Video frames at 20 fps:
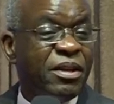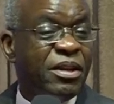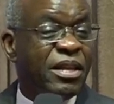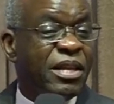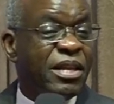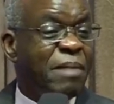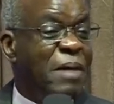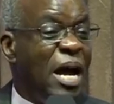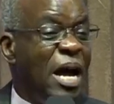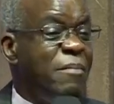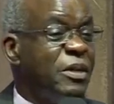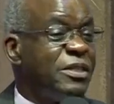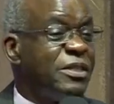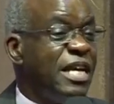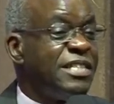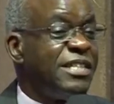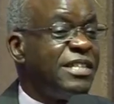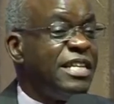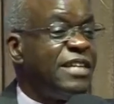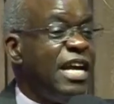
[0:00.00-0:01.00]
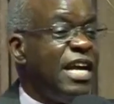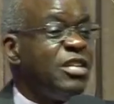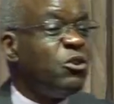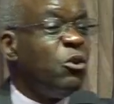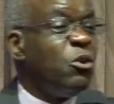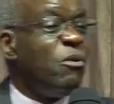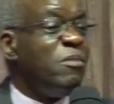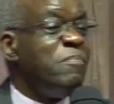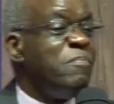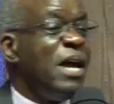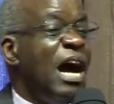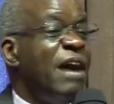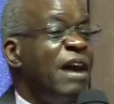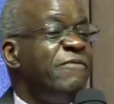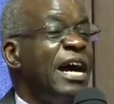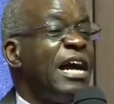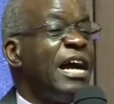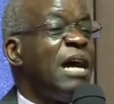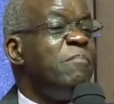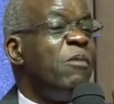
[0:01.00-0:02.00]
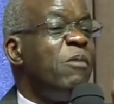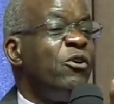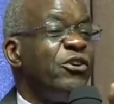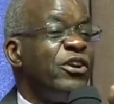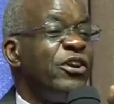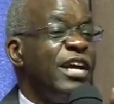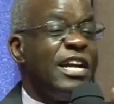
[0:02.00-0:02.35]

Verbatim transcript: The Bible says, He says you will be a vagabond.